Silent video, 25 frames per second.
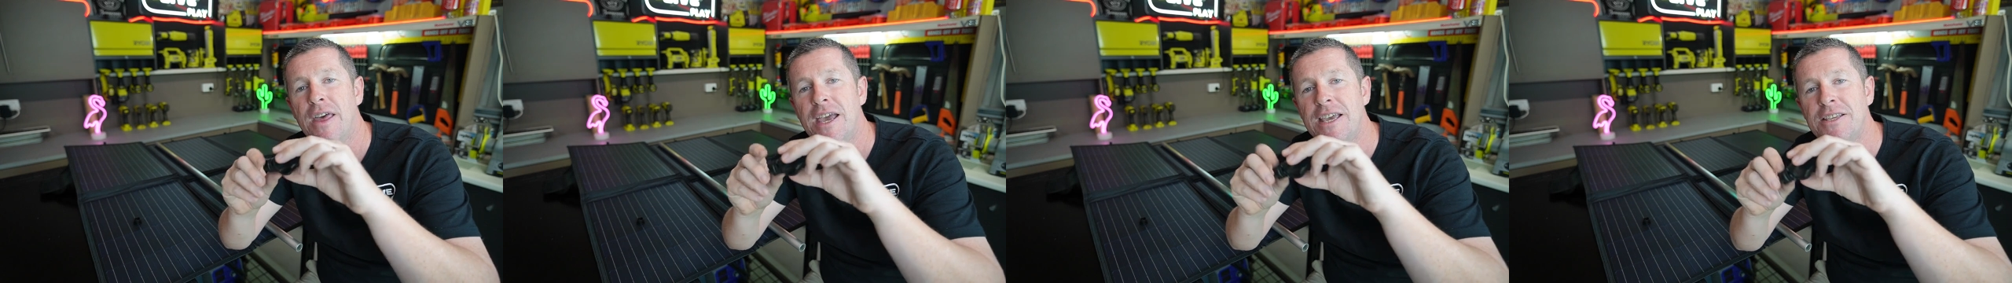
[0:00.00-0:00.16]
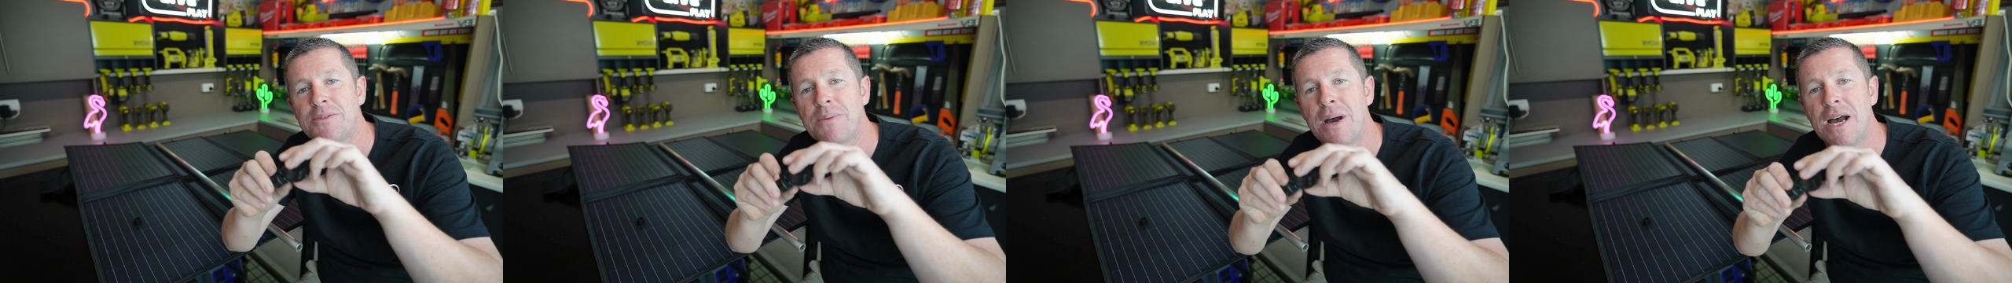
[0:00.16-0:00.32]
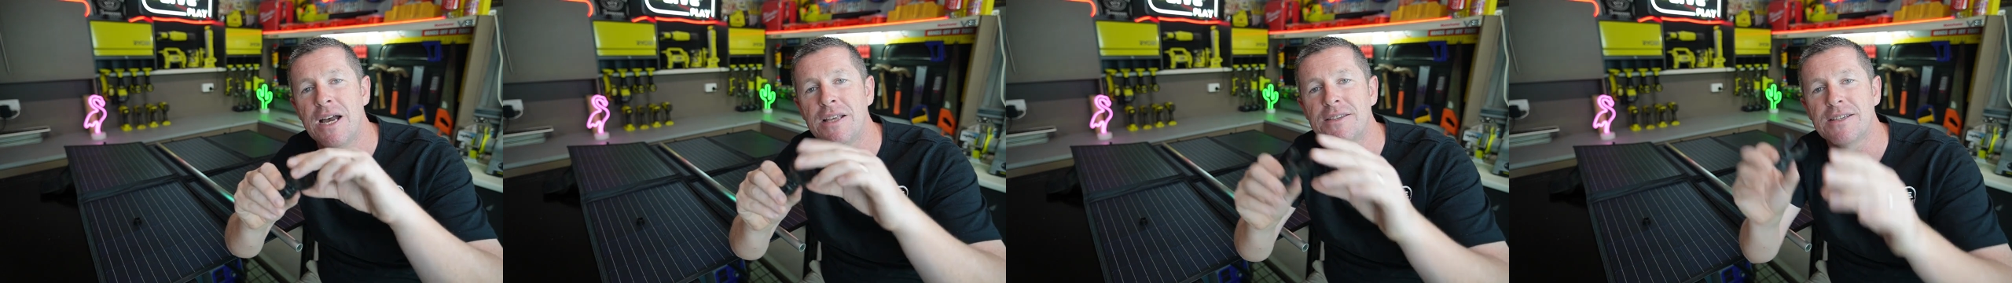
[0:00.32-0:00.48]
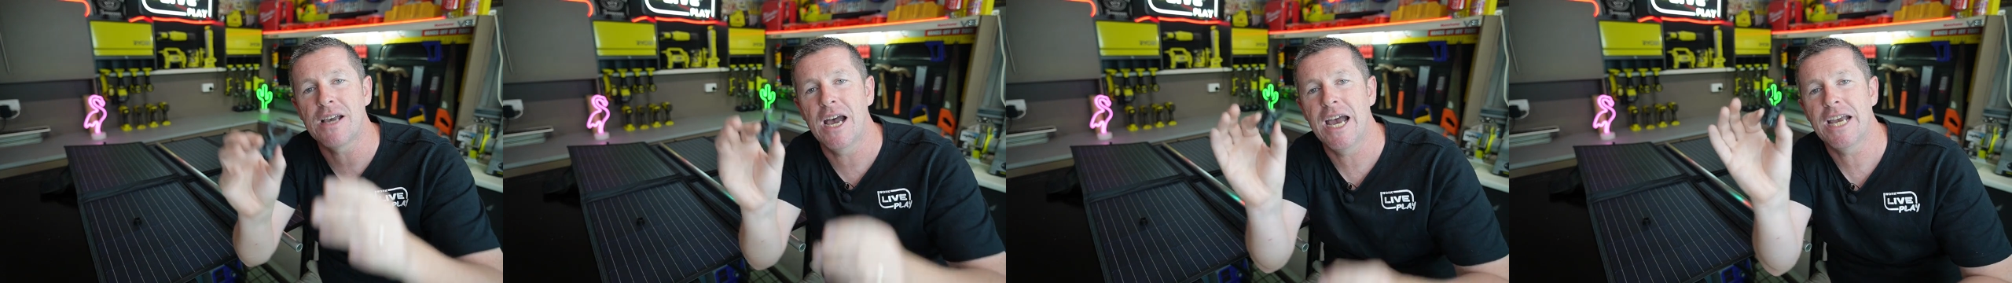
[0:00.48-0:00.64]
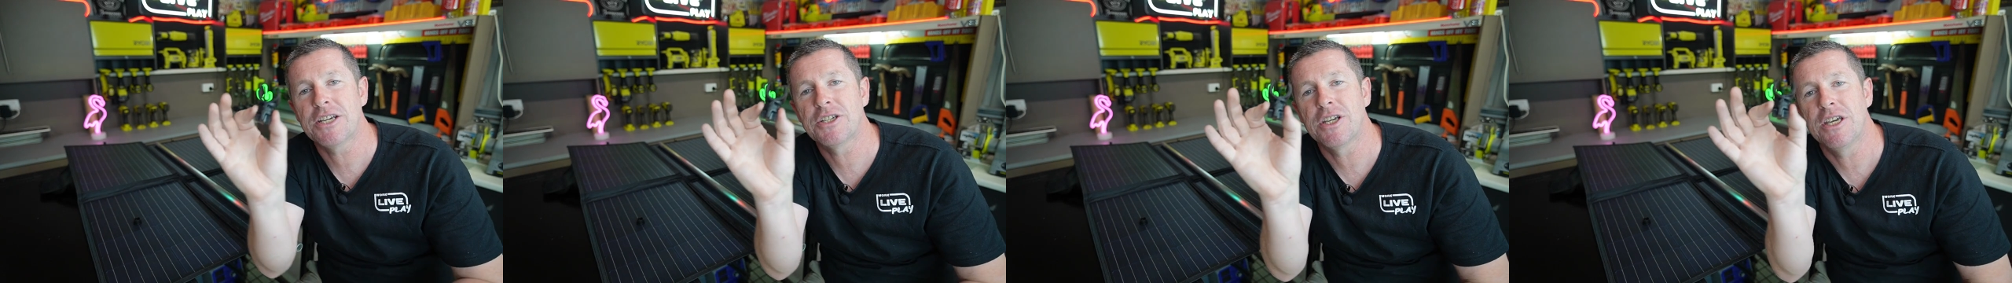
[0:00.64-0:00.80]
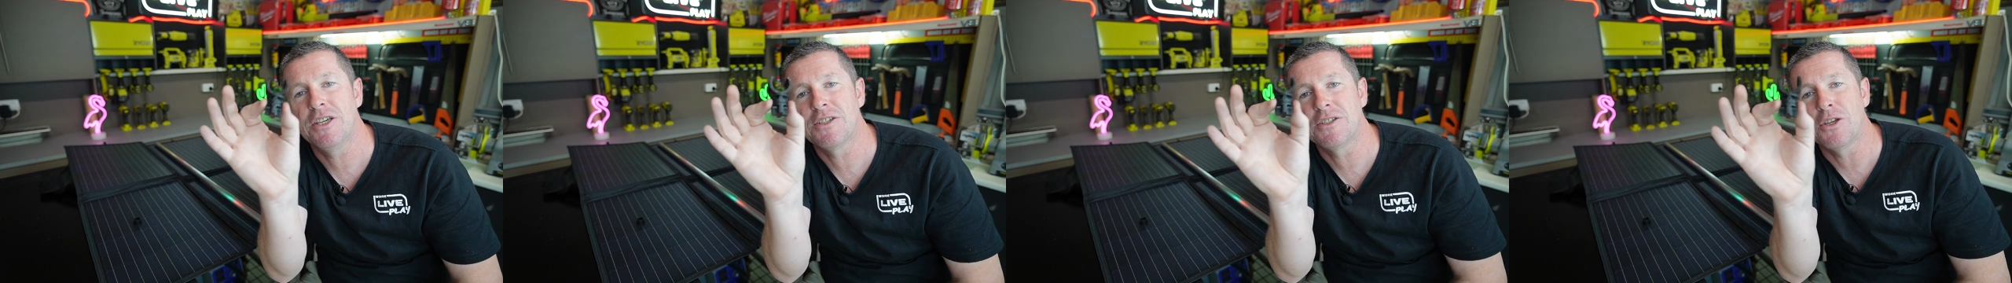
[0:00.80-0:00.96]
these ones are
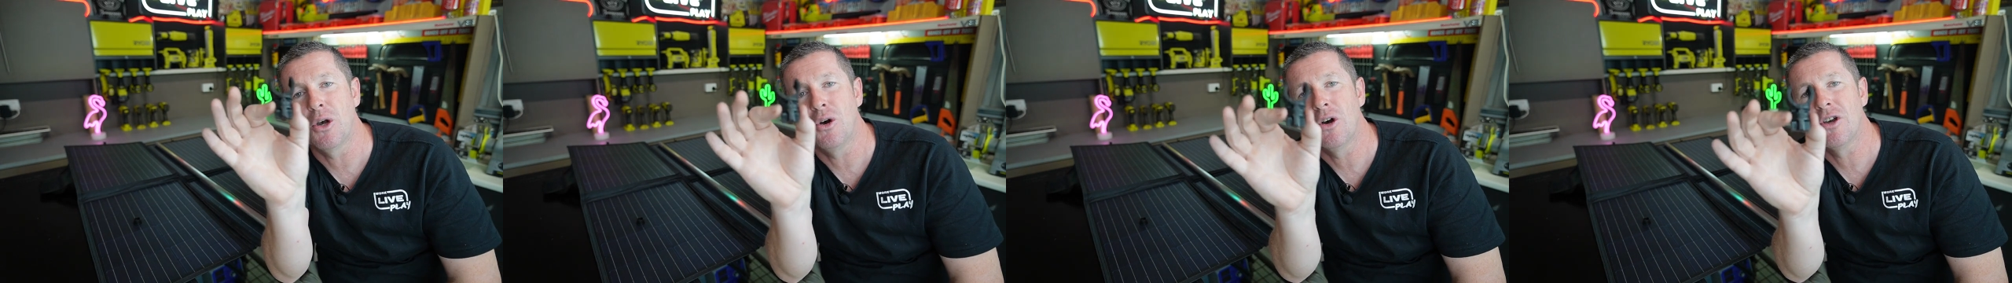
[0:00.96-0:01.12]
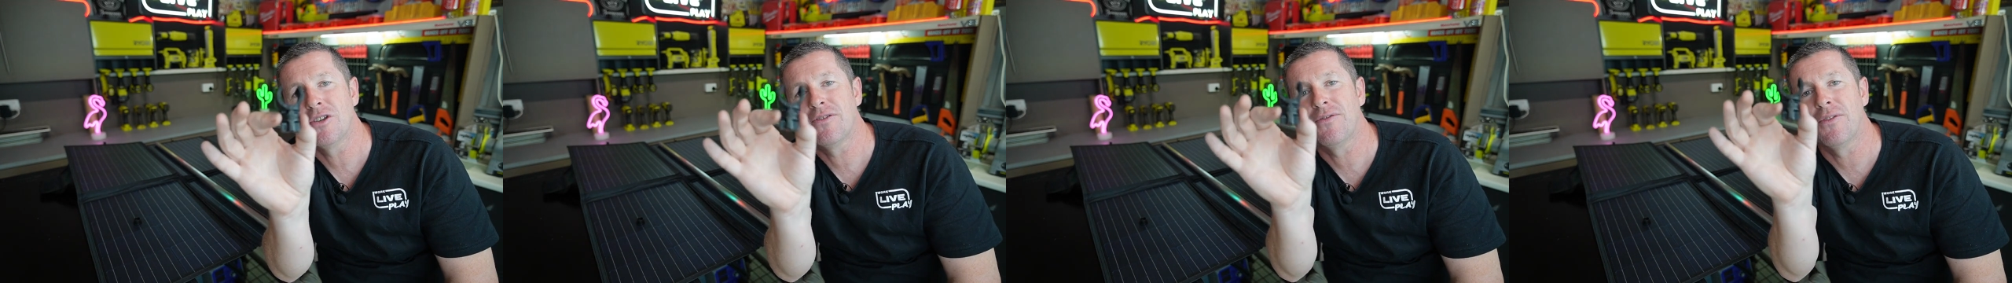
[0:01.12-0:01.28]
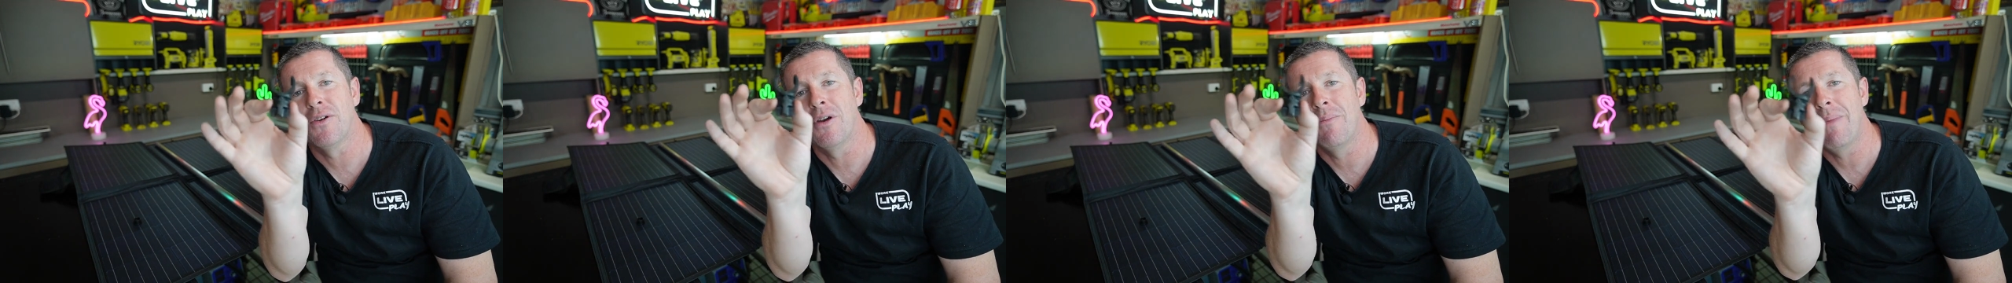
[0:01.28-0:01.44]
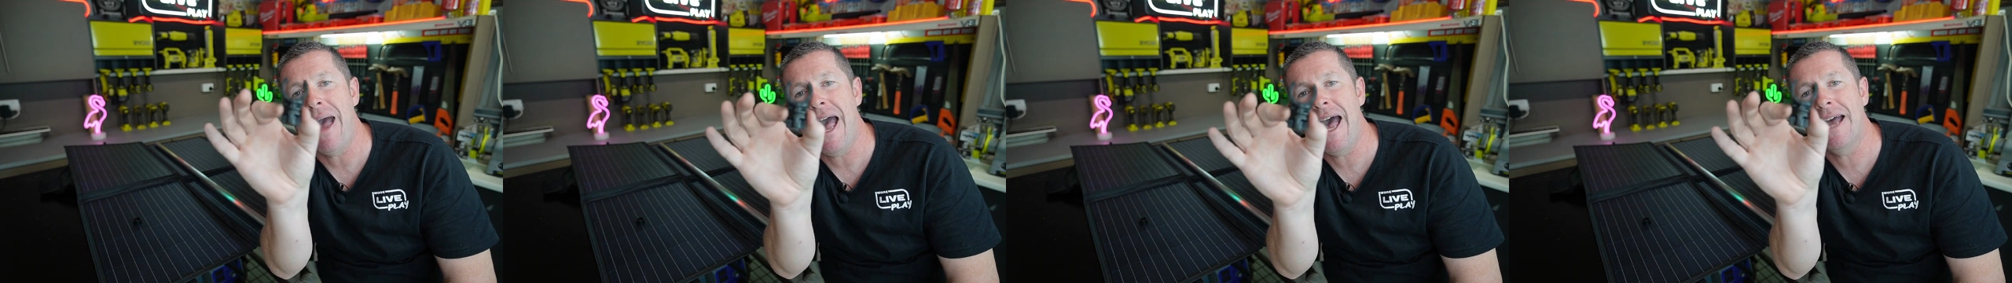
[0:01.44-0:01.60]
actually sourced from